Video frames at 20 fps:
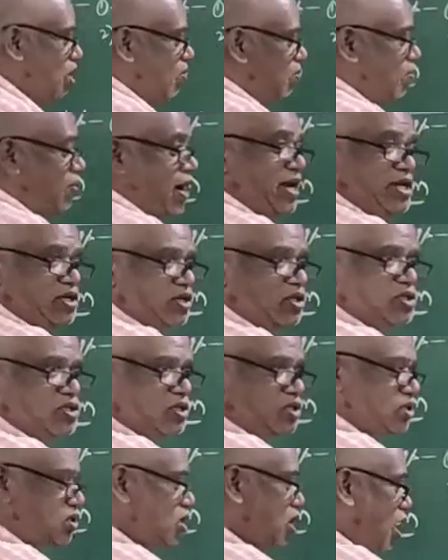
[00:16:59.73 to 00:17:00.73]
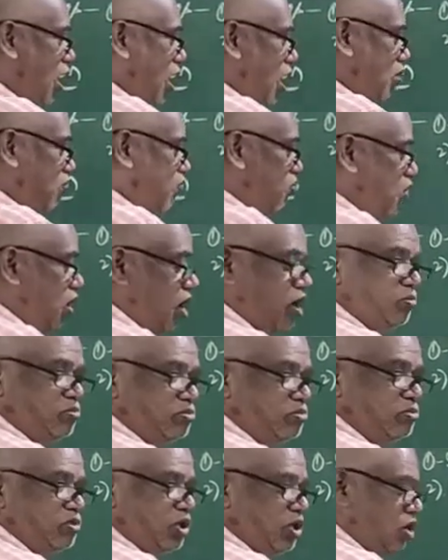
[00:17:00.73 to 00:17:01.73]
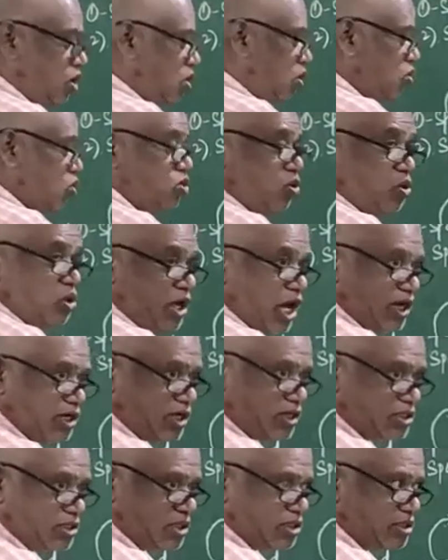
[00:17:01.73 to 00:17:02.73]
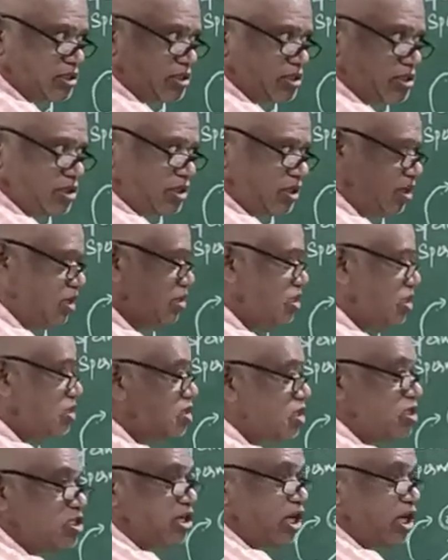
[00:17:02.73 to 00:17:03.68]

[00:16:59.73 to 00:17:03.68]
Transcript: mitosis and form two daughter cells. This is